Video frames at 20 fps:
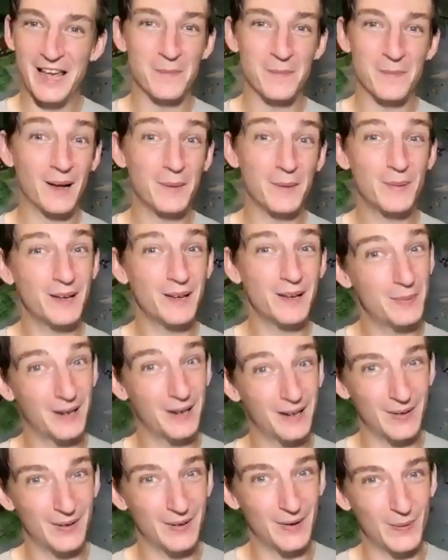it might be
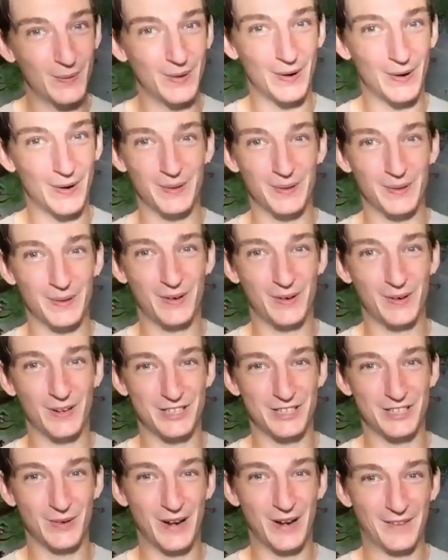a big no-no,
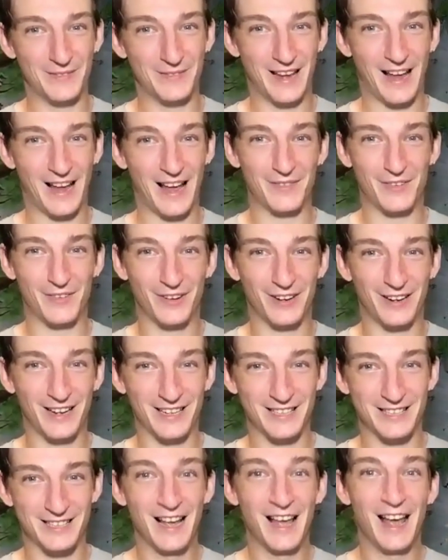because you would have to have
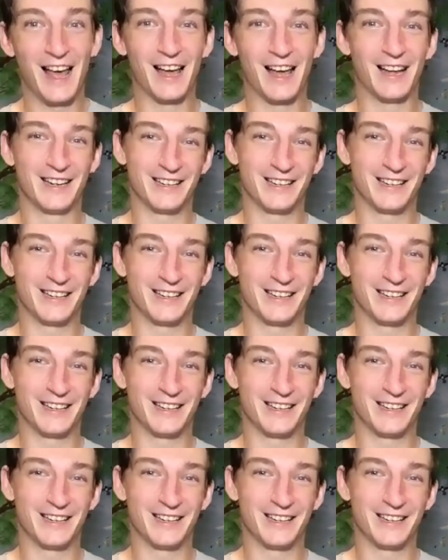crickets